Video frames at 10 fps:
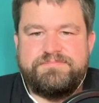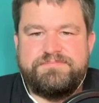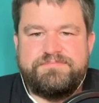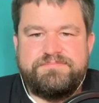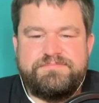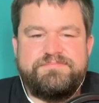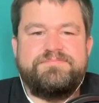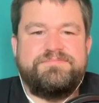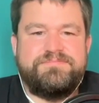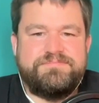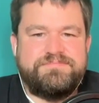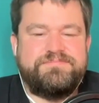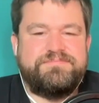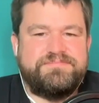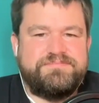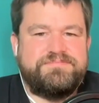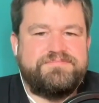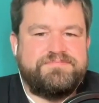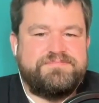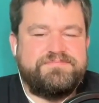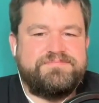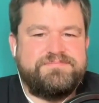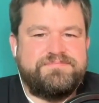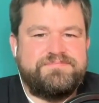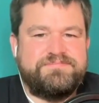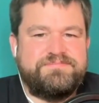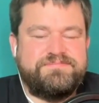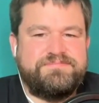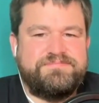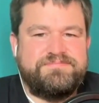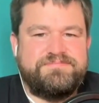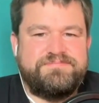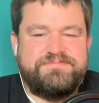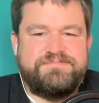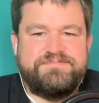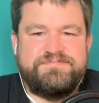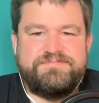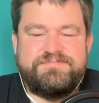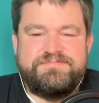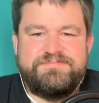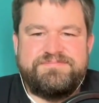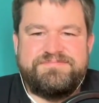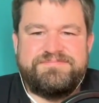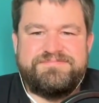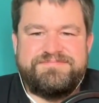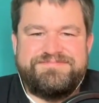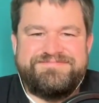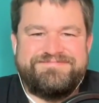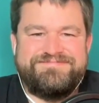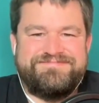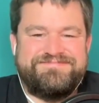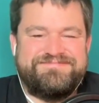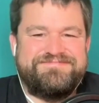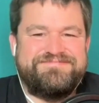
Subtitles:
This person isn't speaking.